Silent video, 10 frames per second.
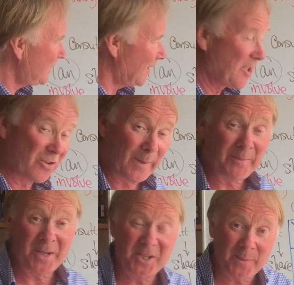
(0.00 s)
Because
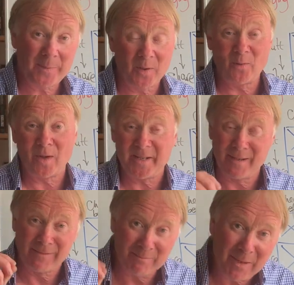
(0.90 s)
remember, these people are
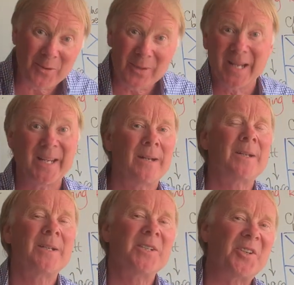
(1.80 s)
working remotely.
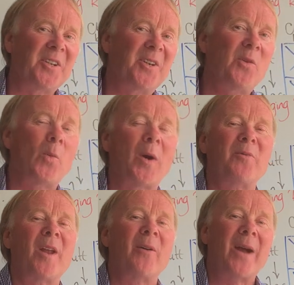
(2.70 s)
So you
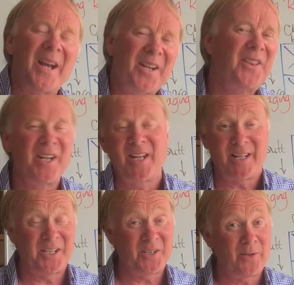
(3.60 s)
won't know anything that
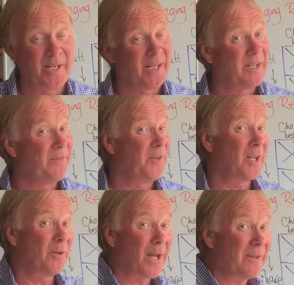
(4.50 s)
they're doing if you
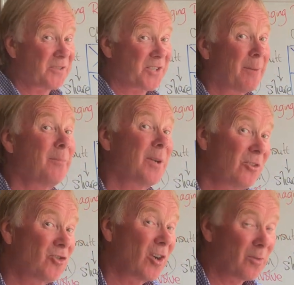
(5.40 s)
don't have some
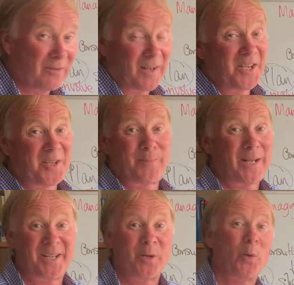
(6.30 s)
control of either the
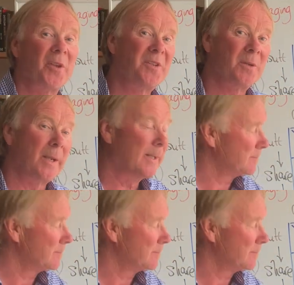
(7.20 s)
planning or the doing.